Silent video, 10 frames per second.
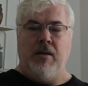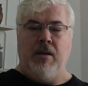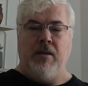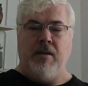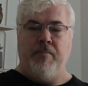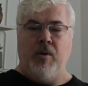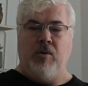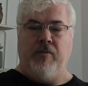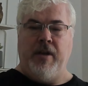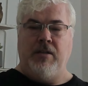It can
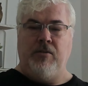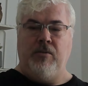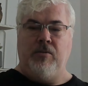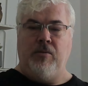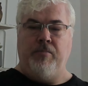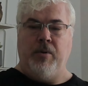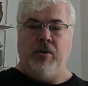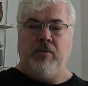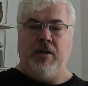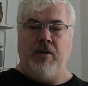motivate you to
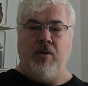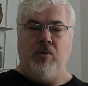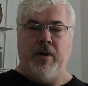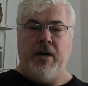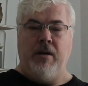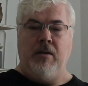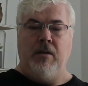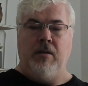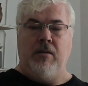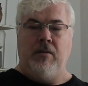boldly go where
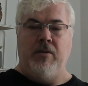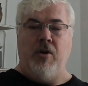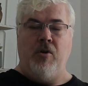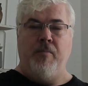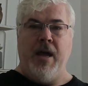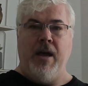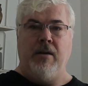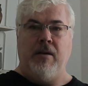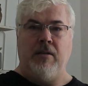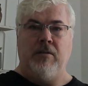no
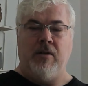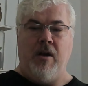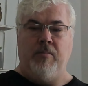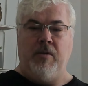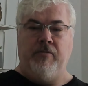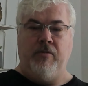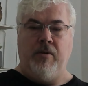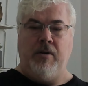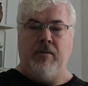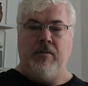man has gone
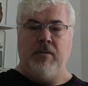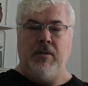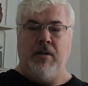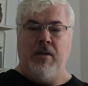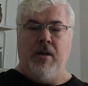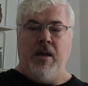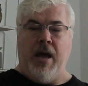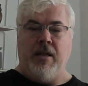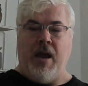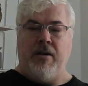before,
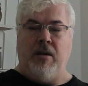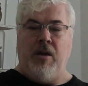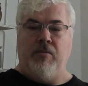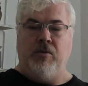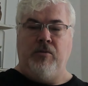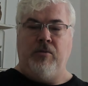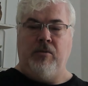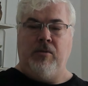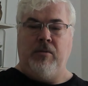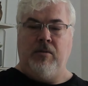and it can allow you
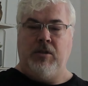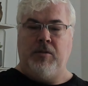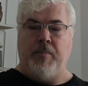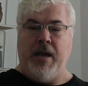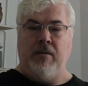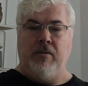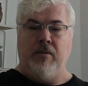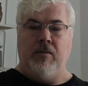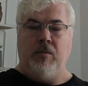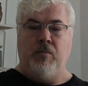to spend
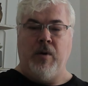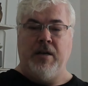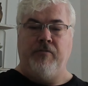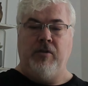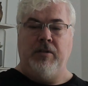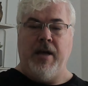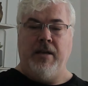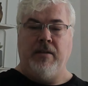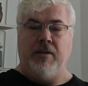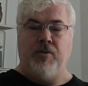a wonderful
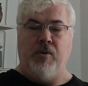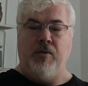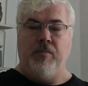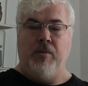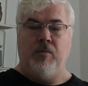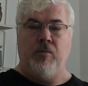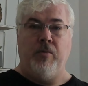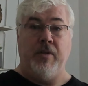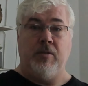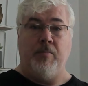night at home
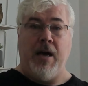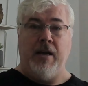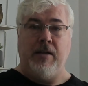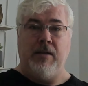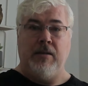with a smile.